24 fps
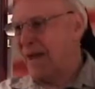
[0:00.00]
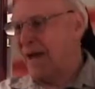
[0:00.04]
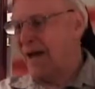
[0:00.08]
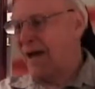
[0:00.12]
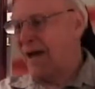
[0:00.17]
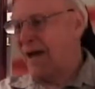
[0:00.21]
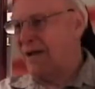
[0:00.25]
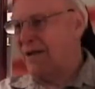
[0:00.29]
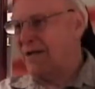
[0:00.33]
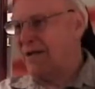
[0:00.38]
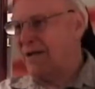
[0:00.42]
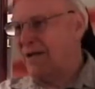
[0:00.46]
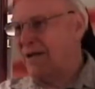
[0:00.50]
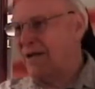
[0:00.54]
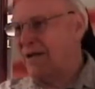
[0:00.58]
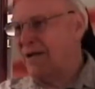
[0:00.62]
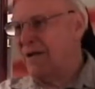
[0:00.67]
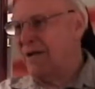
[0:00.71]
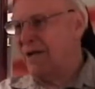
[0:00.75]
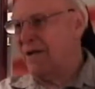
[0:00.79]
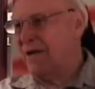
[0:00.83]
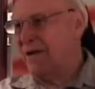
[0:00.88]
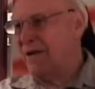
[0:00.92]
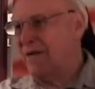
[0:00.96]
I
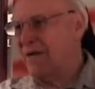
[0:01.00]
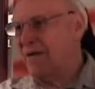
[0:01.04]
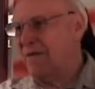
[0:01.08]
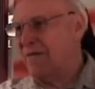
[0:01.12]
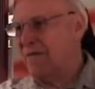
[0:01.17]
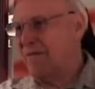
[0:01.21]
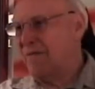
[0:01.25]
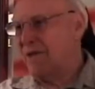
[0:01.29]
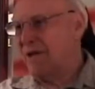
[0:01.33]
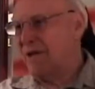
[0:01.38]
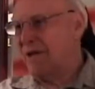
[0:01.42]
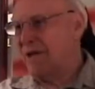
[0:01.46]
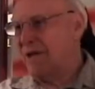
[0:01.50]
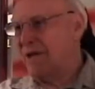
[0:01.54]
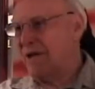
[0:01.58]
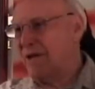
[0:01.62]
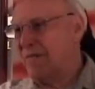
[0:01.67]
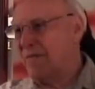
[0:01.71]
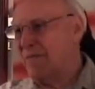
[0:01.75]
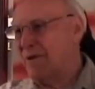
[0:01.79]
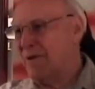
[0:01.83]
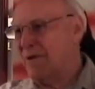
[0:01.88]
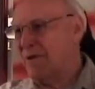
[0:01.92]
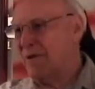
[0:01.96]
did with a
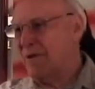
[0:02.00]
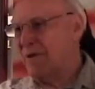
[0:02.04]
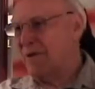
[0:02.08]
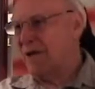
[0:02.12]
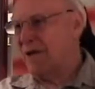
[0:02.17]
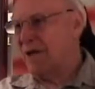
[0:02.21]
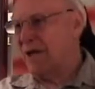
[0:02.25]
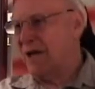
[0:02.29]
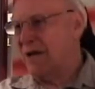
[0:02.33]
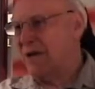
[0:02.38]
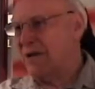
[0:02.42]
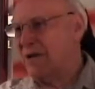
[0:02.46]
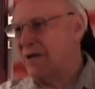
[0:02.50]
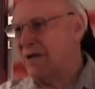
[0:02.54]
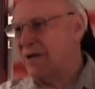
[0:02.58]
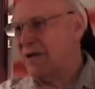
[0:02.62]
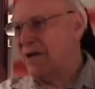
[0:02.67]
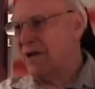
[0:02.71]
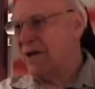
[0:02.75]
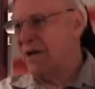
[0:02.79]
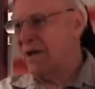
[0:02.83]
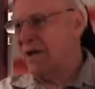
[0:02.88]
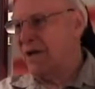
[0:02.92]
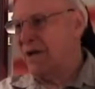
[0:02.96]
couple of the guys
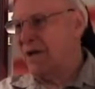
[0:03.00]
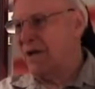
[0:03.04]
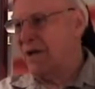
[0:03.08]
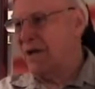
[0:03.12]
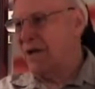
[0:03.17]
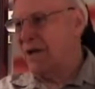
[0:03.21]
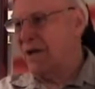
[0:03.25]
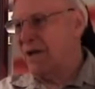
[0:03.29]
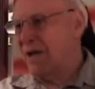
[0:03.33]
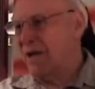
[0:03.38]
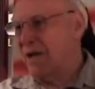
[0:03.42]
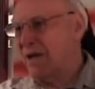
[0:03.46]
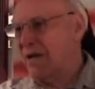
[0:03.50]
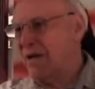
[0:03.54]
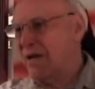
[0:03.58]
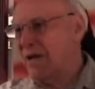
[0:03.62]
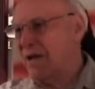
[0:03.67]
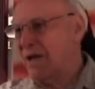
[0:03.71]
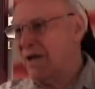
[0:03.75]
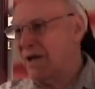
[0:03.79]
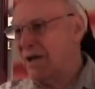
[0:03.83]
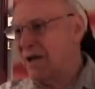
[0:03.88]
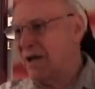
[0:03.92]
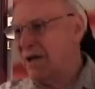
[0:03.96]

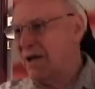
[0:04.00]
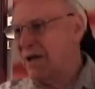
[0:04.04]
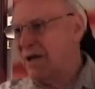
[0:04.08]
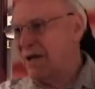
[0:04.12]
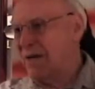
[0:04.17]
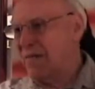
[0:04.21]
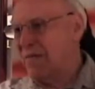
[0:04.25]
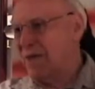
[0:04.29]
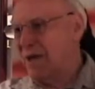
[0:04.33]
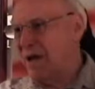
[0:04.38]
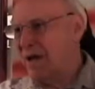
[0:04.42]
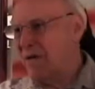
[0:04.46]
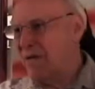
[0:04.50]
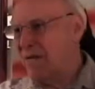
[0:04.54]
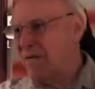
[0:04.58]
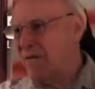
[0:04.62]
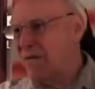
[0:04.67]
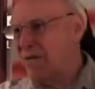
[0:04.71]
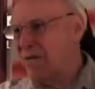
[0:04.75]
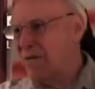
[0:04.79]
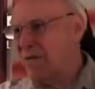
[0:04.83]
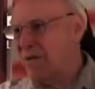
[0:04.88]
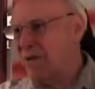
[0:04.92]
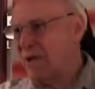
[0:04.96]
that I had met in boot